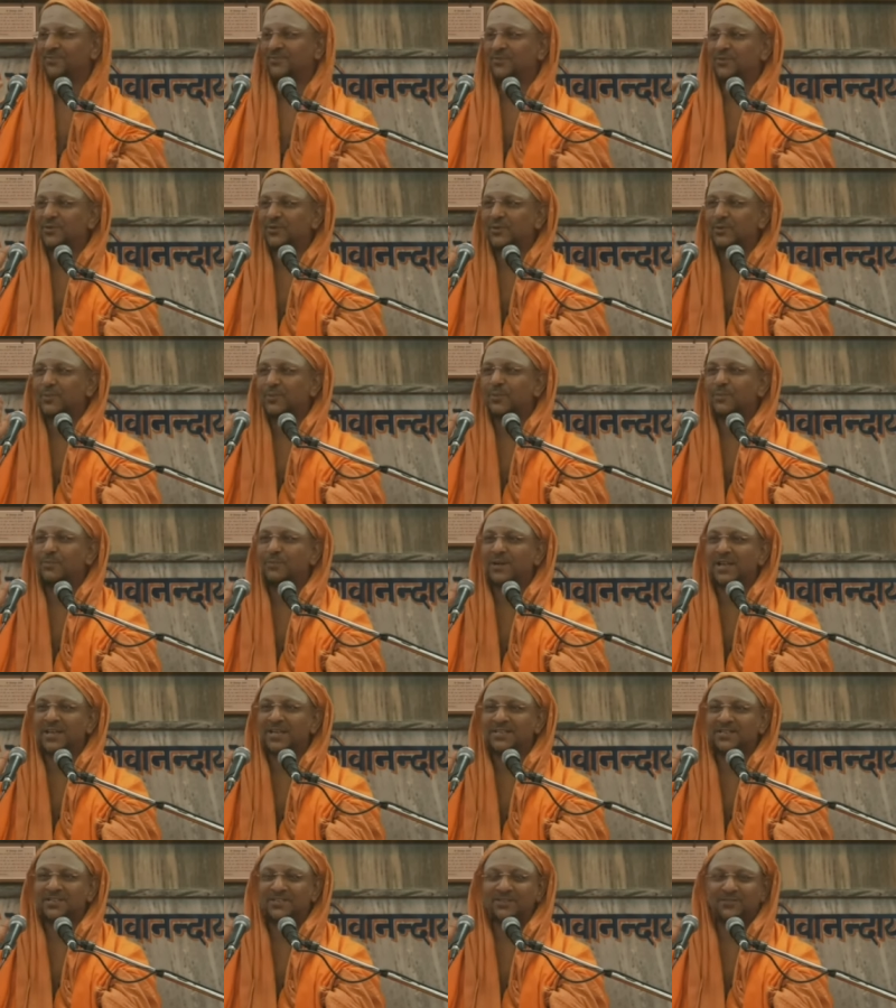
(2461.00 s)
we will be
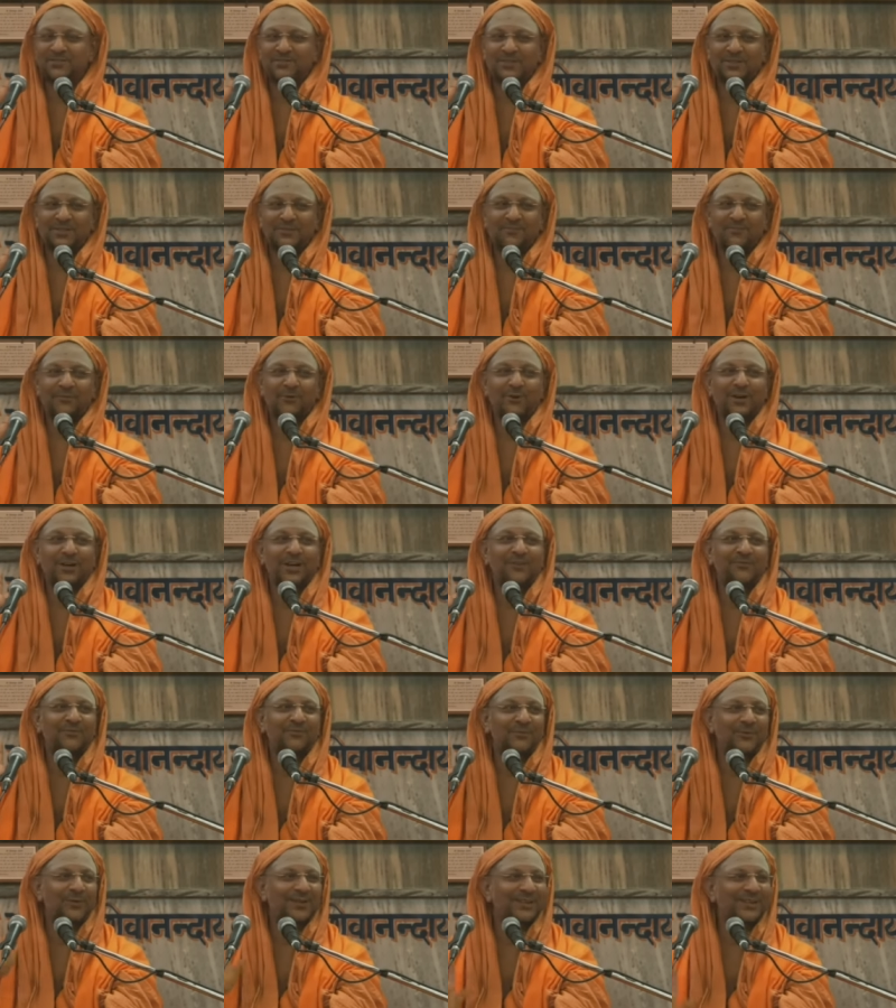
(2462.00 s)
blessed with
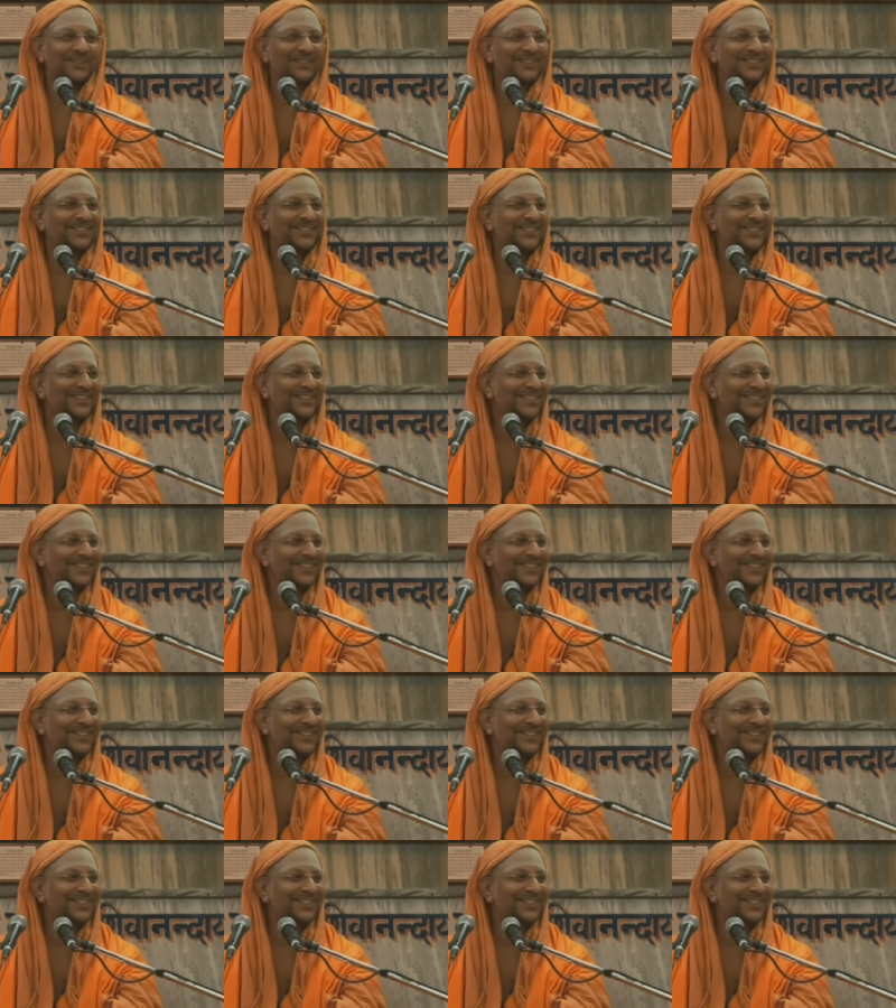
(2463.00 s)
forgetfulness.